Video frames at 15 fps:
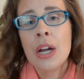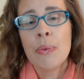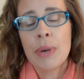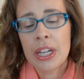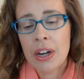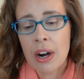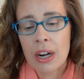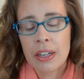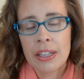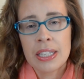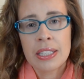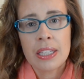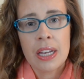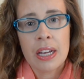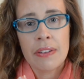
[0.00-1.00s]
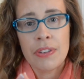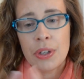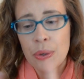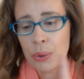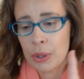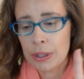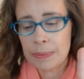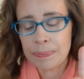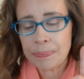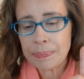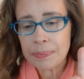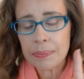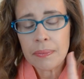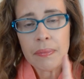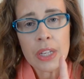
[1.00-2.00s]
regardless of your
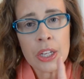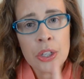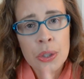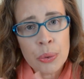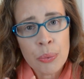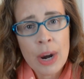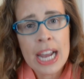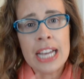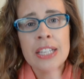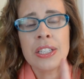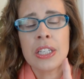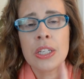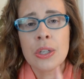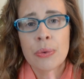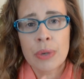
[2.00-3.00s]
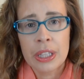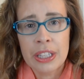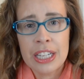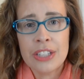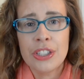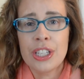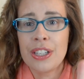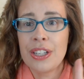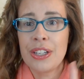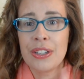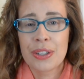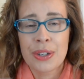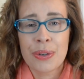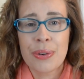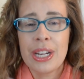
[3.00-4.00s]
your race, your religion,
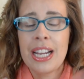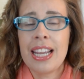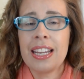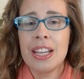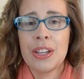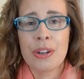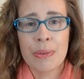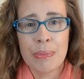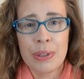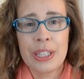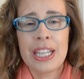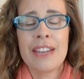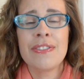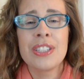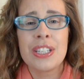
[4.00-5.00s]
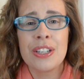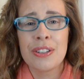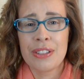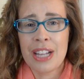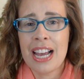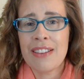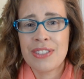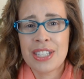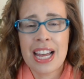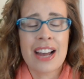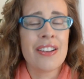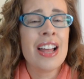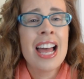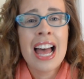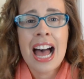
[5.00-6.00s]
your creed, your beliefs, your
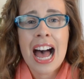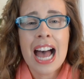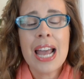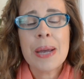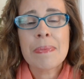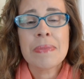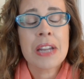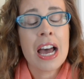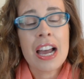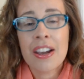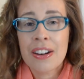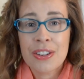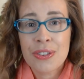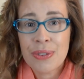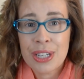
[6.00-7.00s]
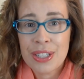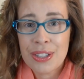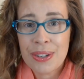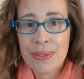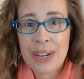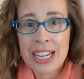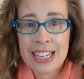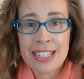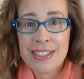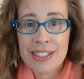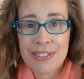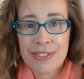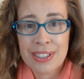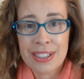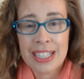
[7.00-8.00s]
lifestyle. I am not going to treat you any
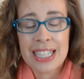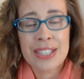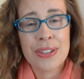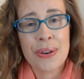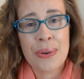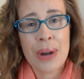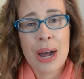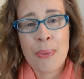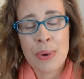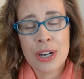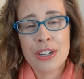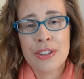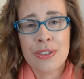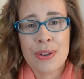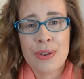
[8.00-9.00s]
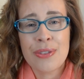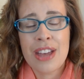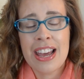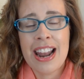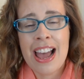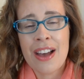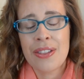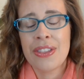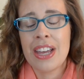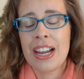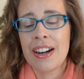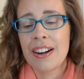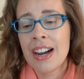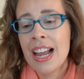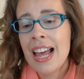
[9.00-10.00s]
differently. So I wanted to throw that out
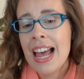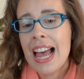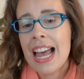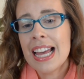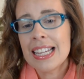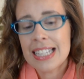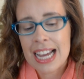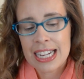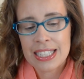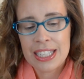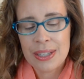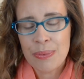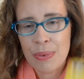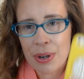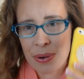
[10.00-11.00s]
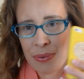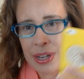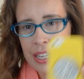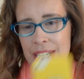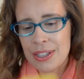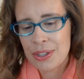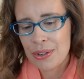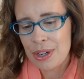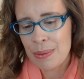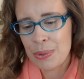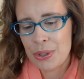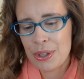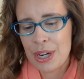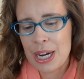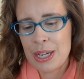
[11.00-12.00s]
there. And I did want to read a
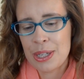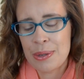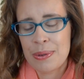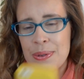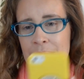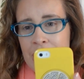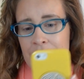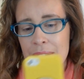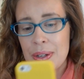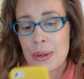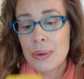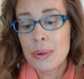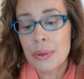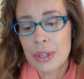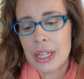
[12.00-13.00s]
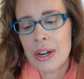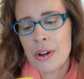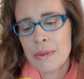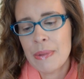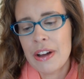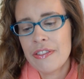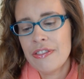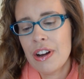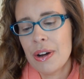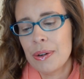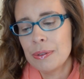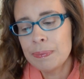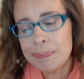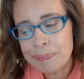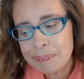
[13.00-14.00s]
scripture. I just Googled it on my
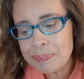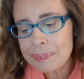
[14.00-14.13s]
phone.